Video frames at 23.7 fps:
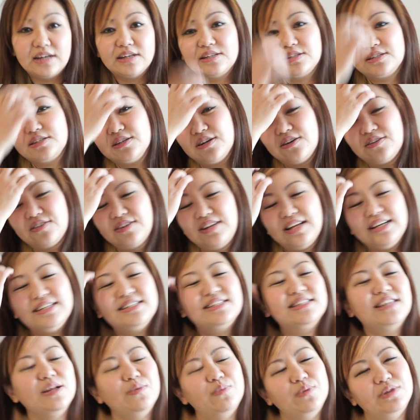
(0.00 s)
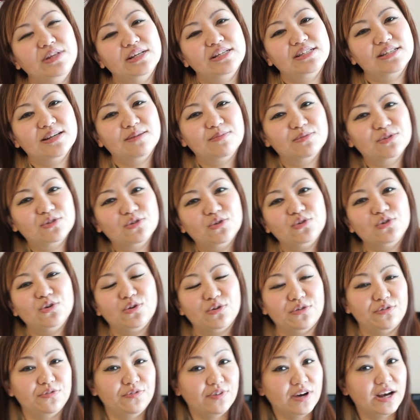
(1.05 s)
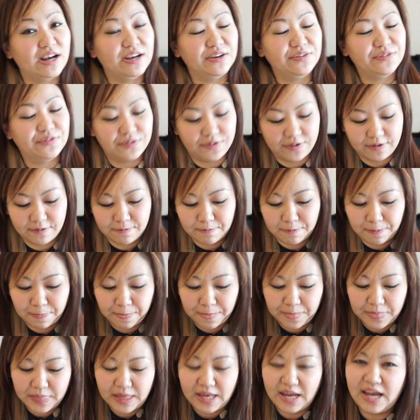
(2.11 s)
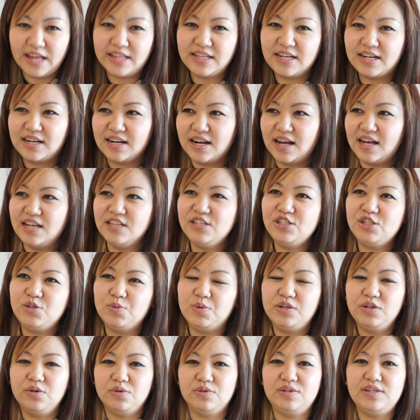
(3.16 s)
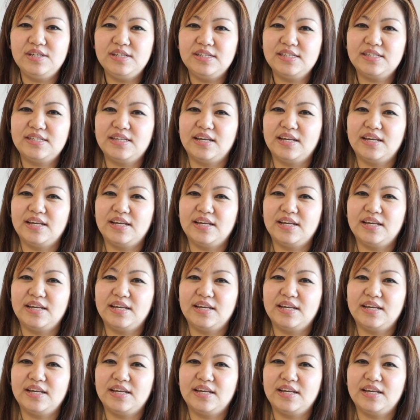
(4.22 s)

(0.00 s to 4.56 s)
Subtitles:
So let's start with the Samsung Note 5. At a glance, you will notice